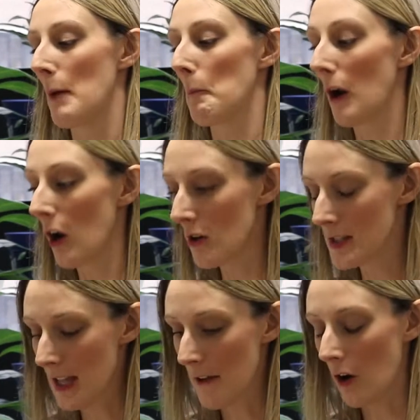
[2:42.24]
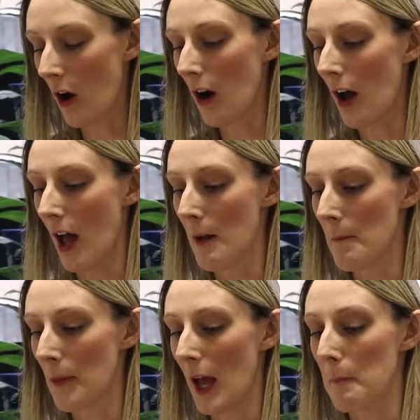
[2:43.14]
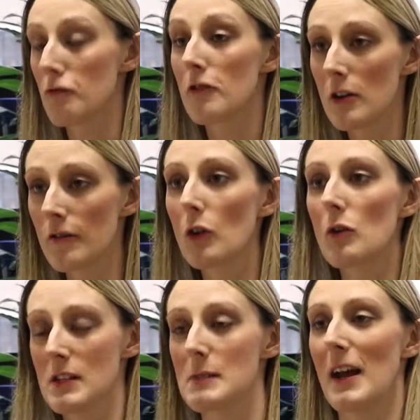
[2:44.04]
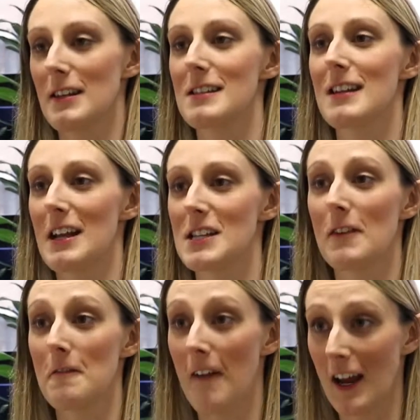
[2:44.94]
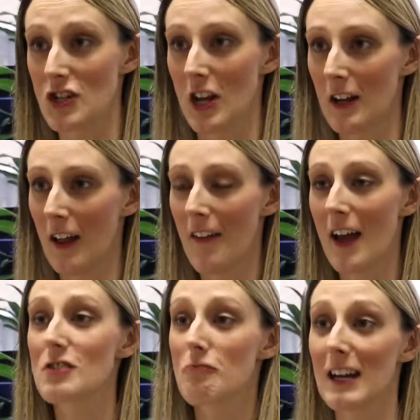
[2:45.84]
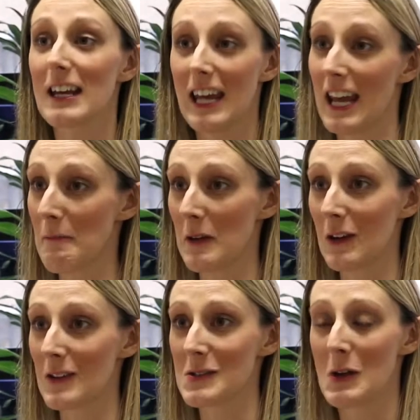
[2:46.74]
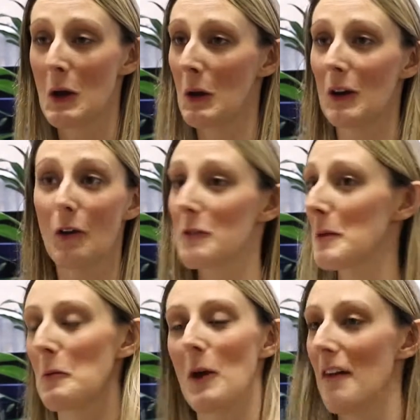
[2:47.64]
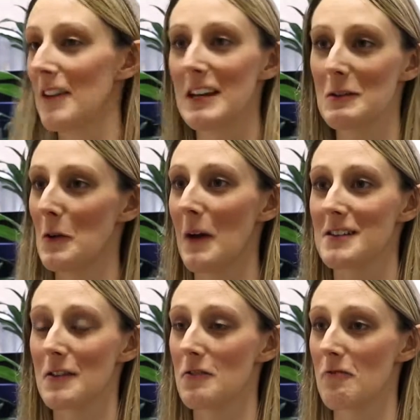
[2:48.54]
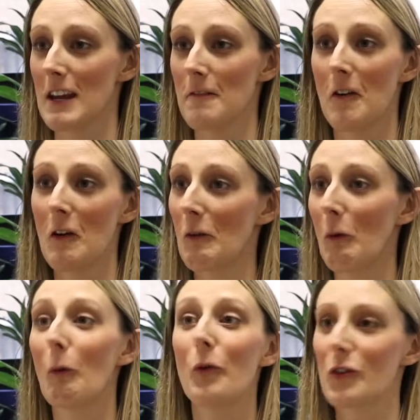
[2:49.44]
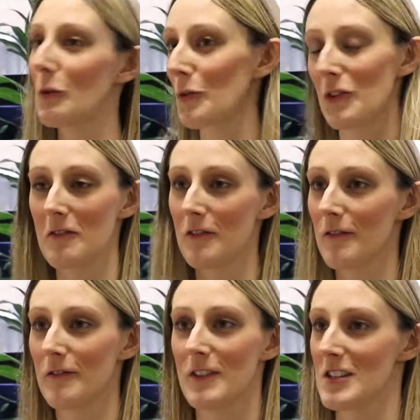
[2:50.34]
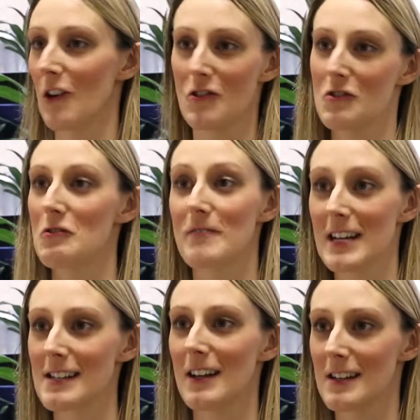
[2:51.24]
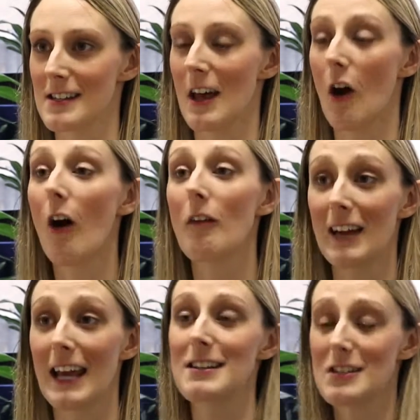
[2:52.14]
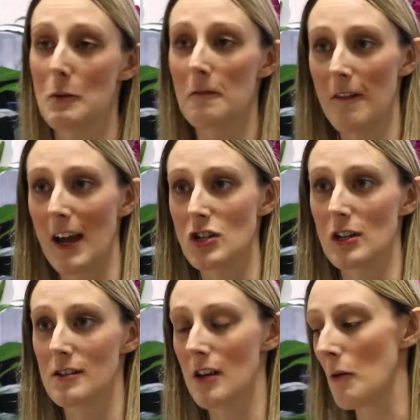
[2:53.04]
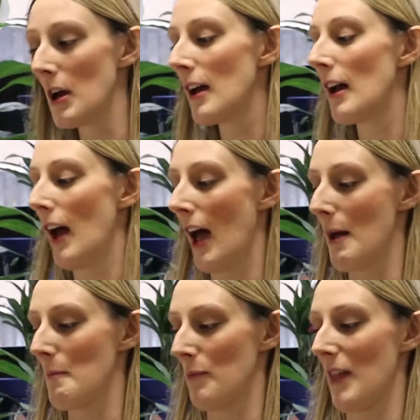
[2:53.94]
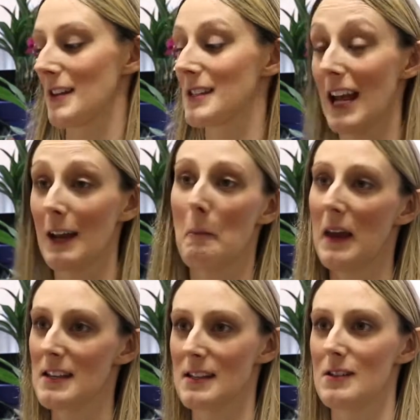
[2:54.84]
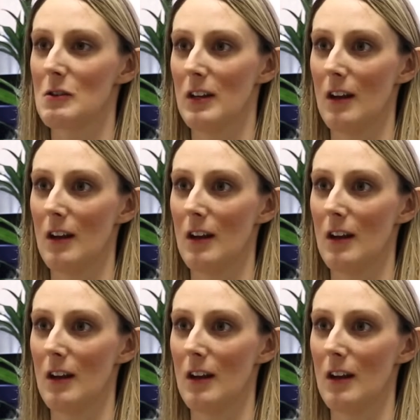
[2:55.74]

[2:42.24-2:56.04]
plus they've got a proven or suspected site of infection, and that's really key because lots of people have an EWS of 3 for all sorts of physiological reasons that aren't related to infection. So that second piece is